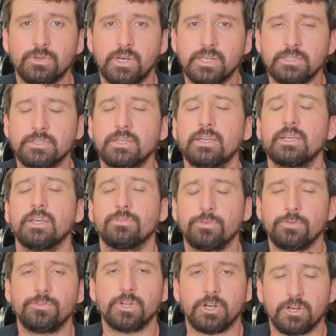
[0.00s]
to us if
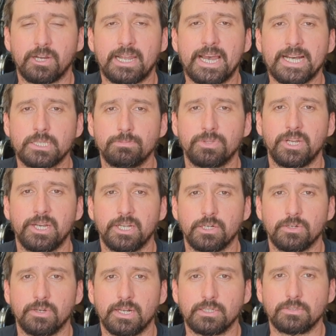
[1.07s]
we've done our gas planning
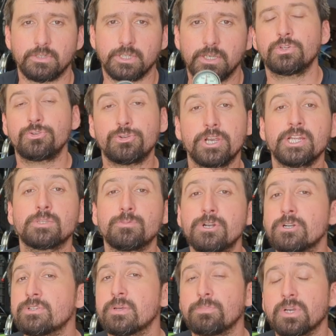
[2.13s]
correctly.
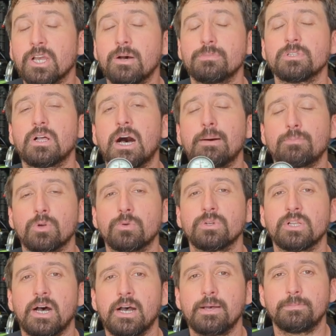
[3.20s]
Transmitters have become a lot more
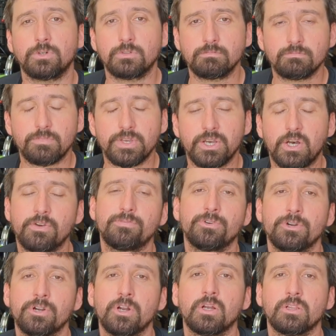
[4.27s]
reliable. They
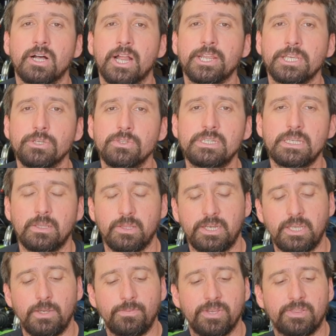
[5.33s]
offer a lot of
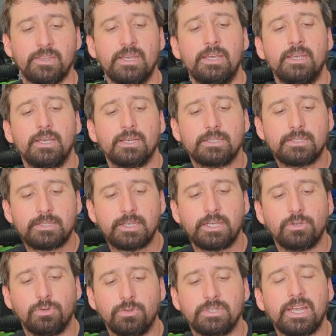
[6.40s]
utility with a
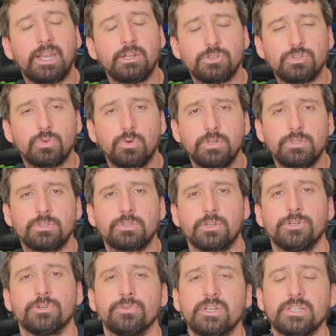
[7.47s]
single data source
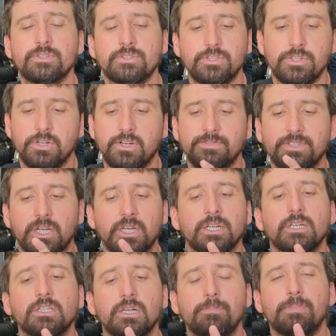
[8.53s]
on your wrist. You don't have to
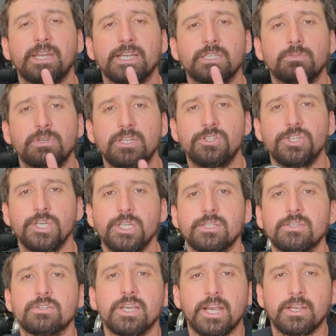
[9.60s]
unclip an SPG
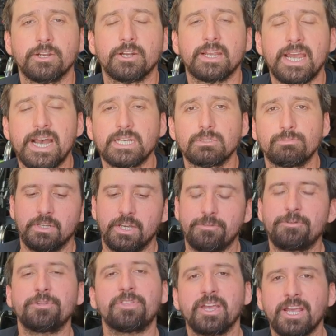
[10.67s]
to check your gas.
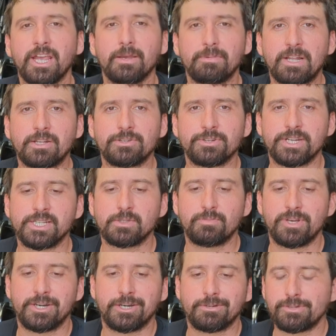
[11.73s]
If you're thinking about a
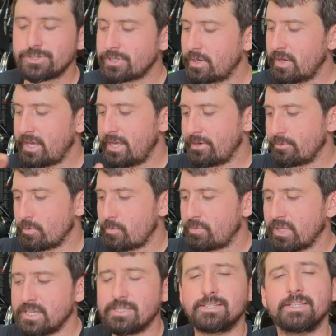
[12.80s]
transmitter, just go ahead and
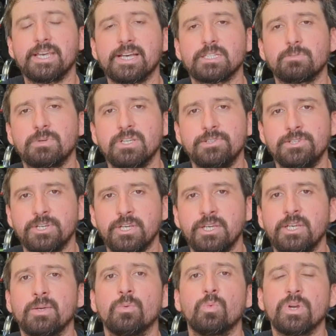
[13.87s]
replace the
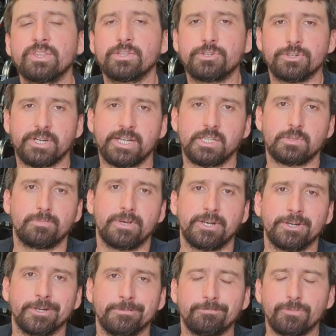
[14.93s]
SPG with a
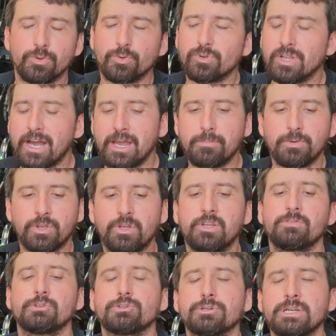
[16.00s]
transmitter. The
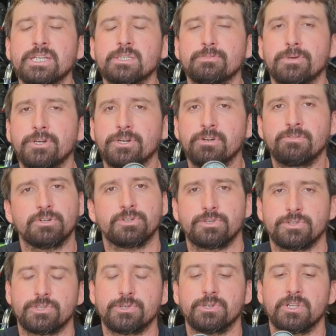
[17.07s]
reliability of a transmitter
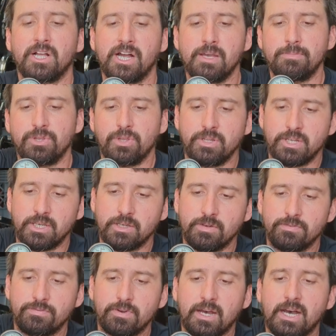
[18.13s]
versus the reliability
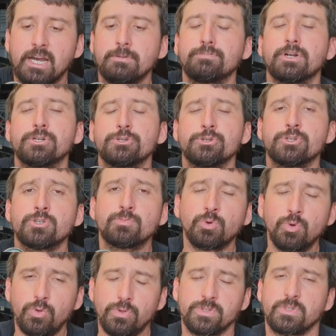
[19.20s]
of high pressure
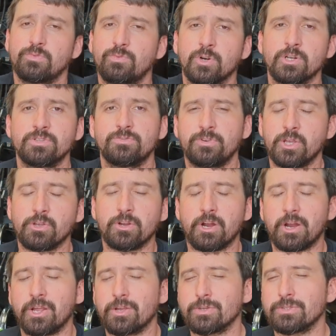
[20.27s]
spools as far as
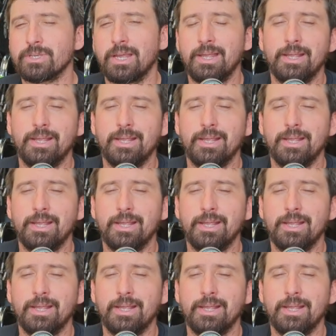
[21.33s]
failure goes